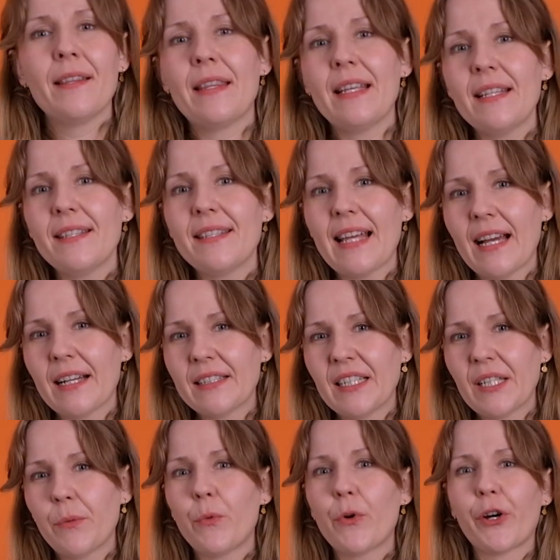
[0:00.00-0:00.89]
This
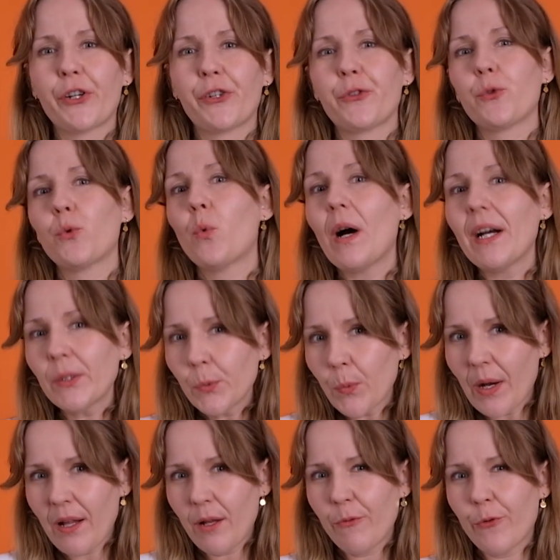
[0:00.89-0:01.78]
tactic worked
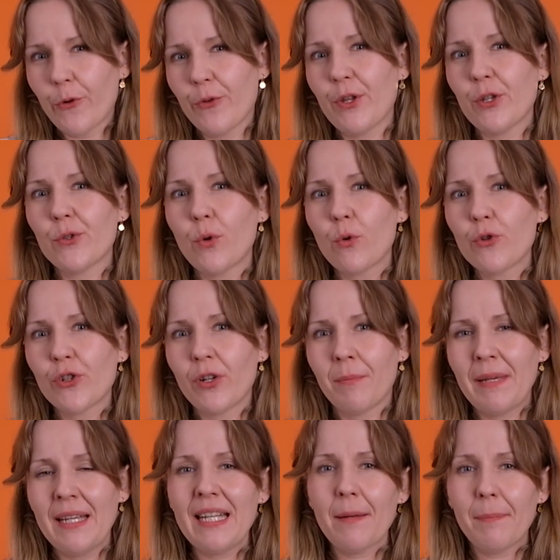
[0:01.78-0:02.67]
quite well for the
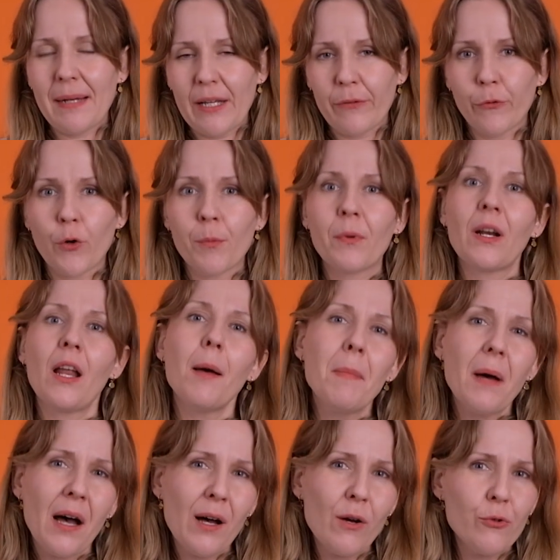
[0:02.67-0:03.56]
social media platform
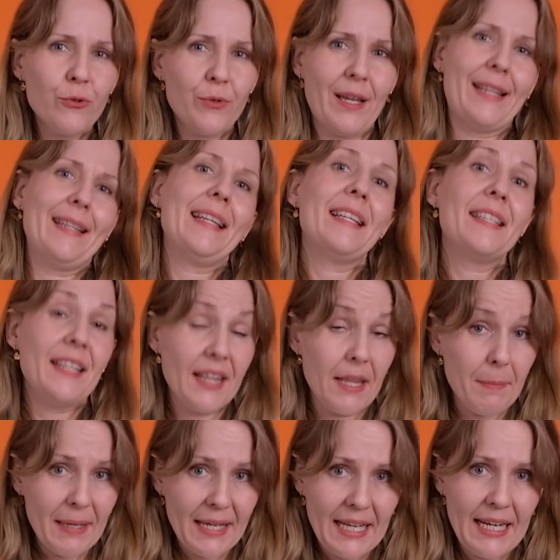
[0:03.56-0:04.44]
Clubhouse, at least
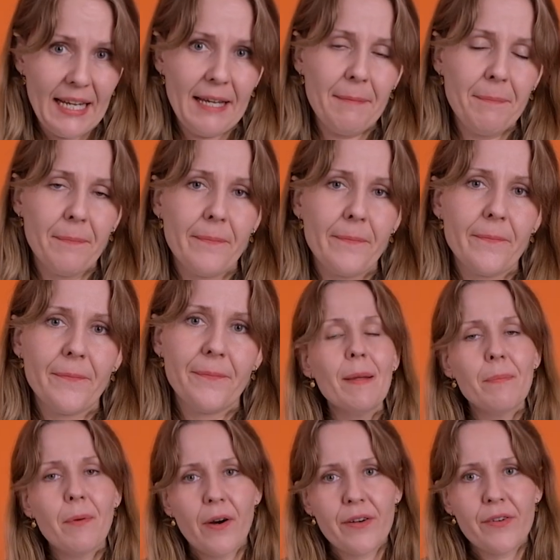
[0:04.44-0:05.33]
in the beginning.
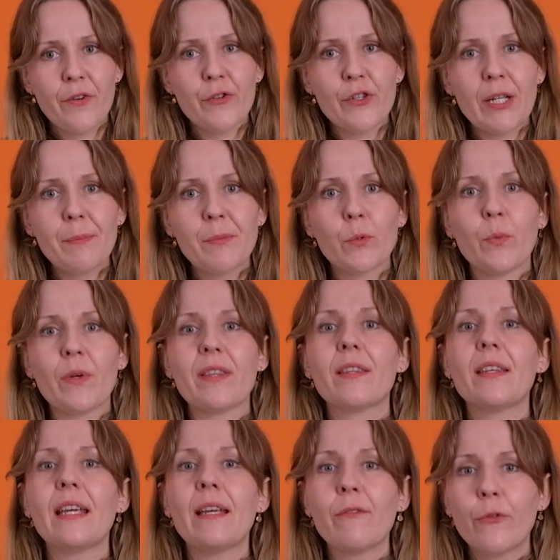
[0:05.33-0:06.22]
Early partnerships
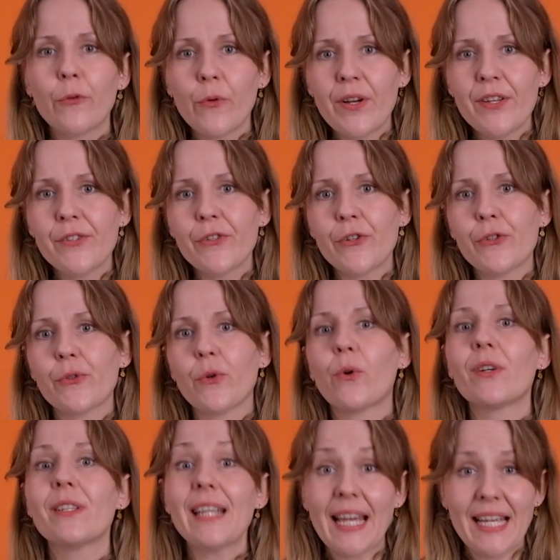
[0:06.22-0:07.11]
with influencers
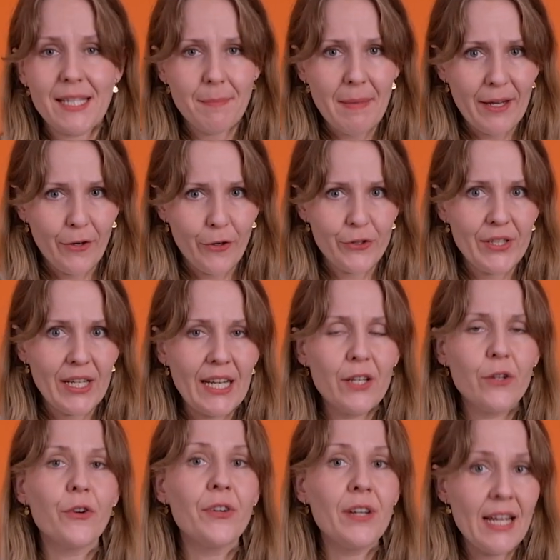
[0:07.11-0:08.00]
or tastemakers
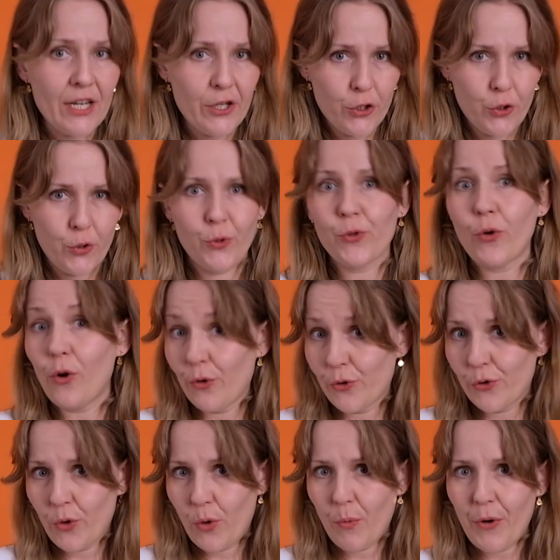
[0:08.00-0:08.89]
in your niche could
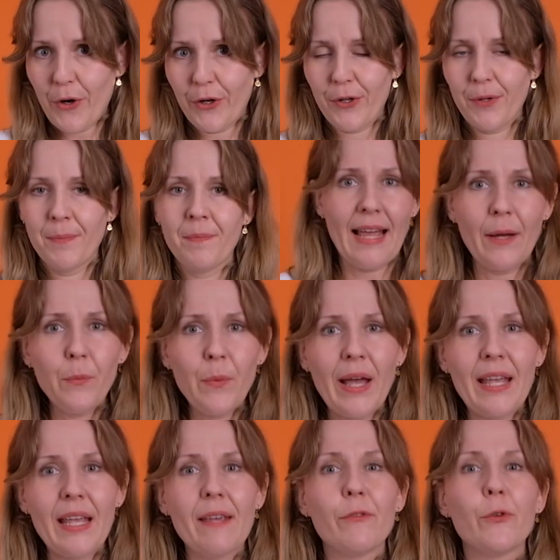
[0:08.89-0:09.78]
also work. That
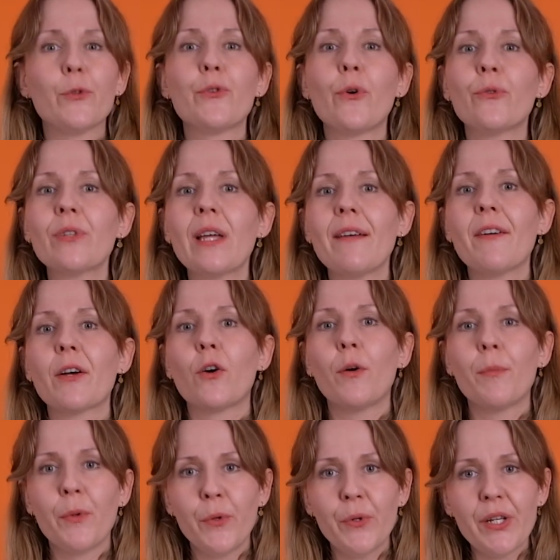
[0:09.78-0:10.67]
way, if you don't have a
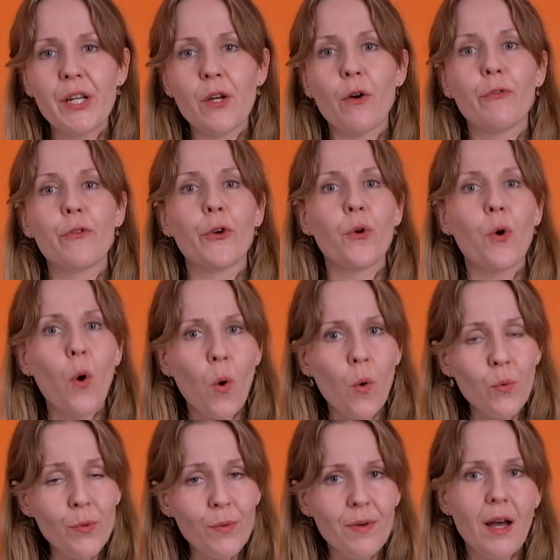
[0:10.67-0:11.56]
community of your
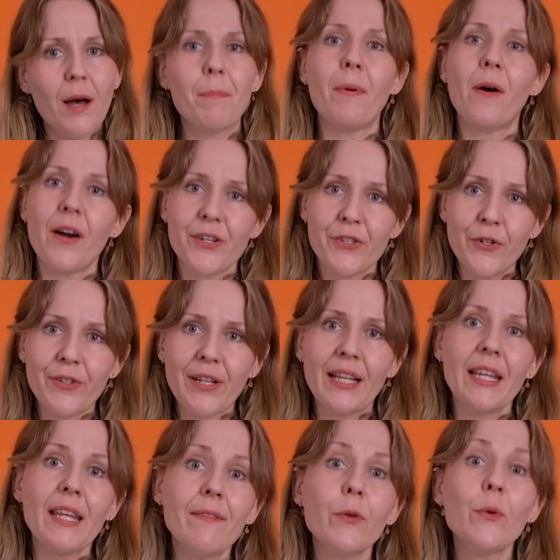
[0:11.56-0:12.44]
own, a partner
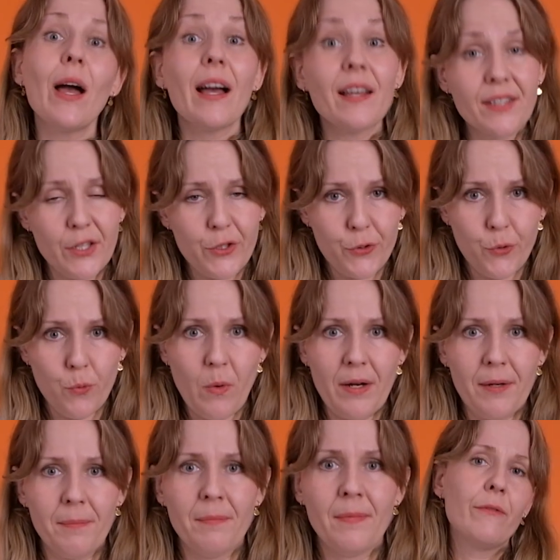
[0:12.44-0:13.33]
can give you access to
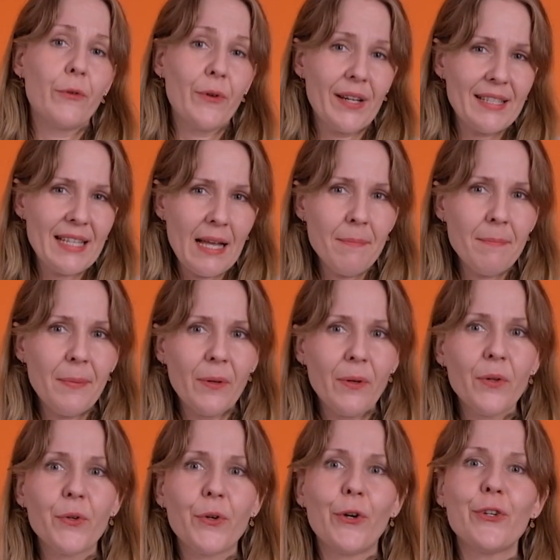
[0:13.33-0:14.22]
one. For
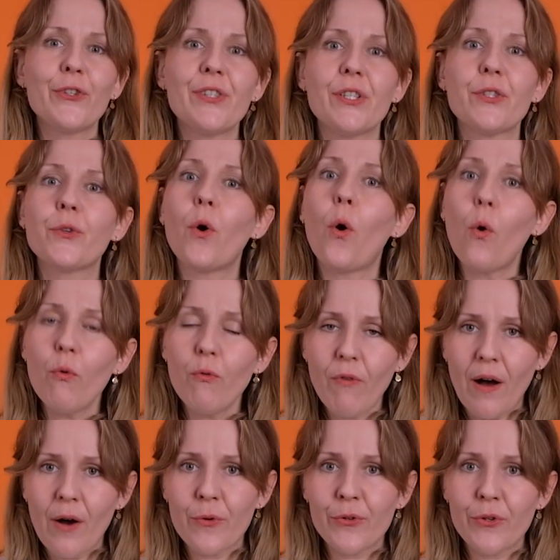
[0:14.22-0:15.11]
example, Curtsi's
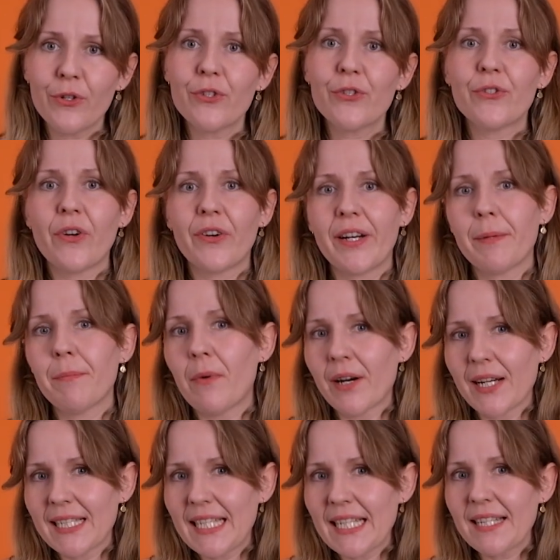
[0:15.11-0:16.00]
co-founder started
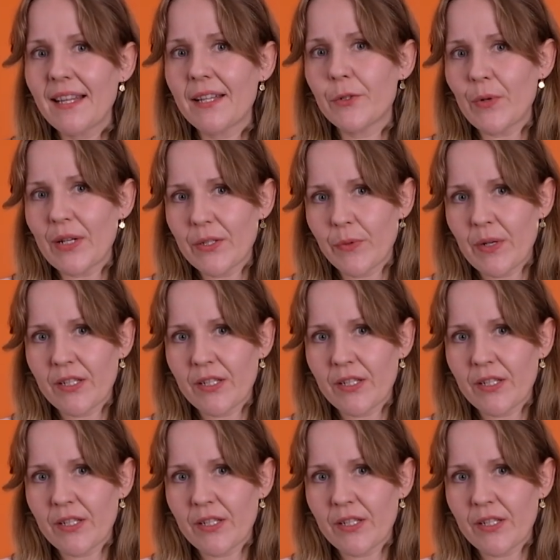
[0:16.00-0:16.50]
marketing the dress